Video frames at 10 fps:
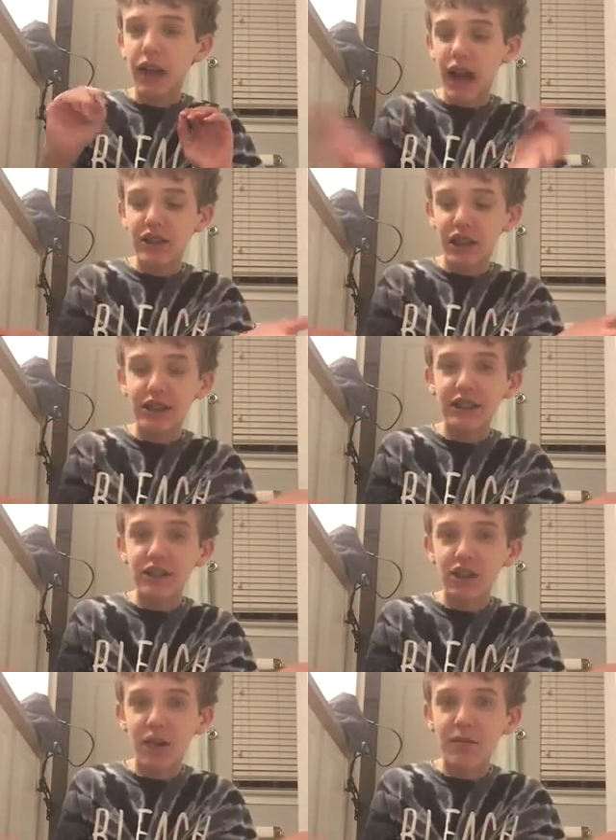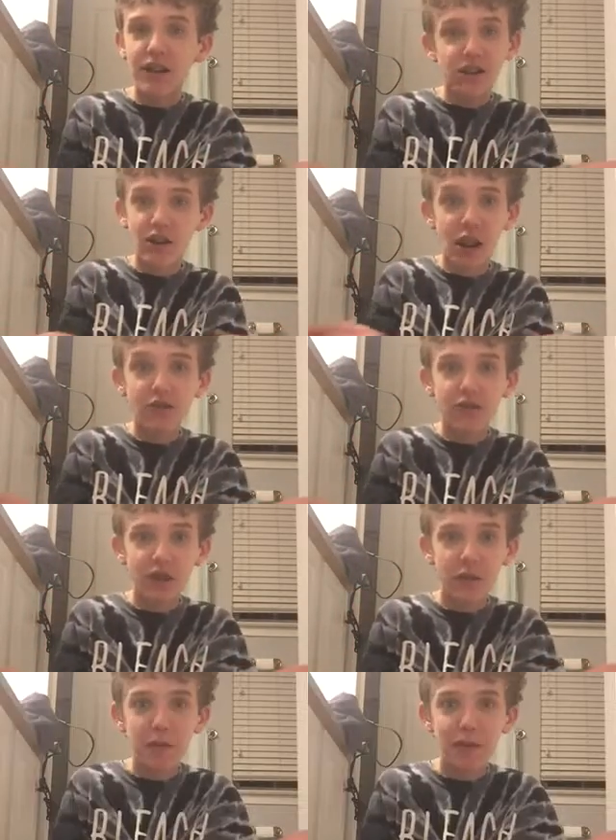I checked Instagram and it turned off. She
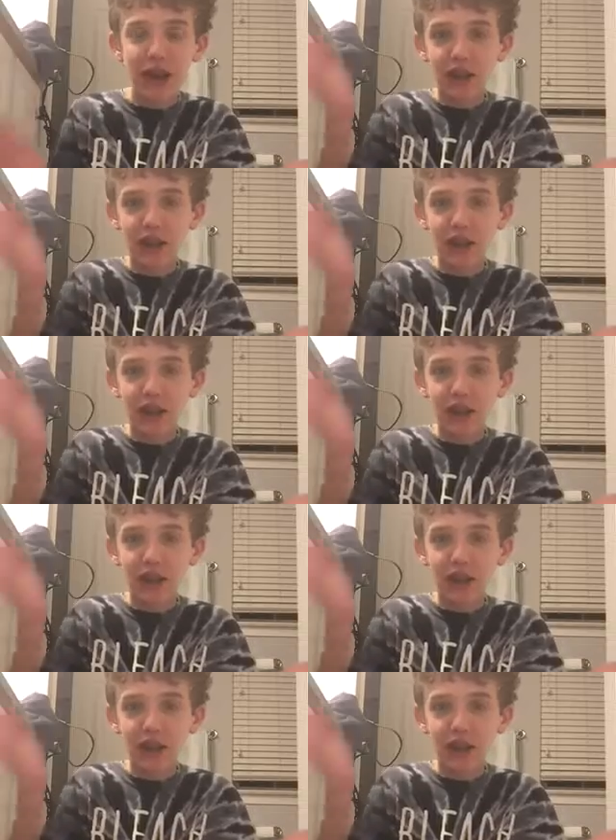followed me back.